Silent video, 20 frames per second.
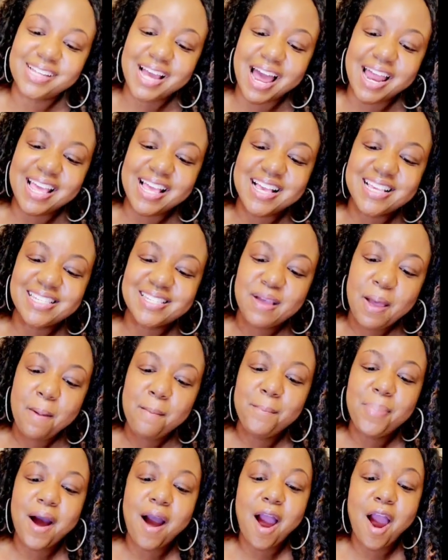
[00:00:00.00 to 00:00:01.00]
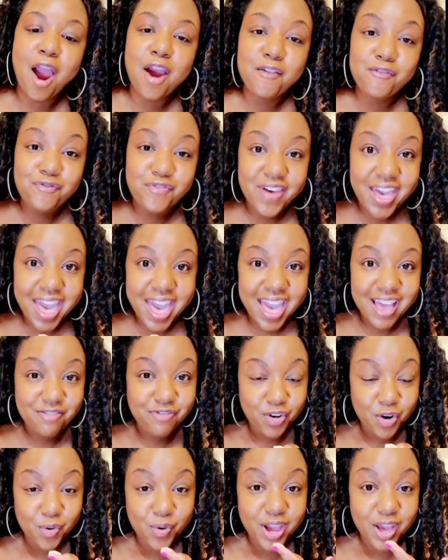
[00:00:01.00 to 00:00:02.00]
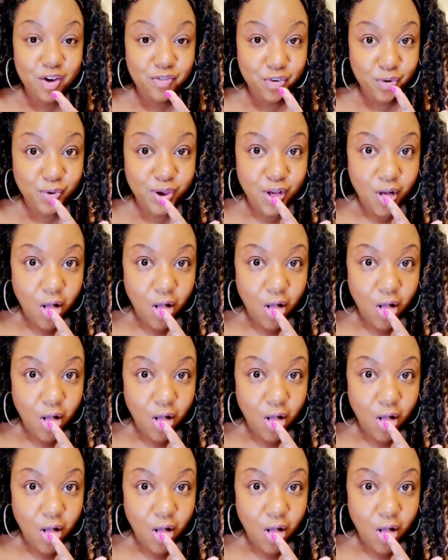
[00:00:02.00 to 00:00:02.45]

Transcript: that is perfect, for real, for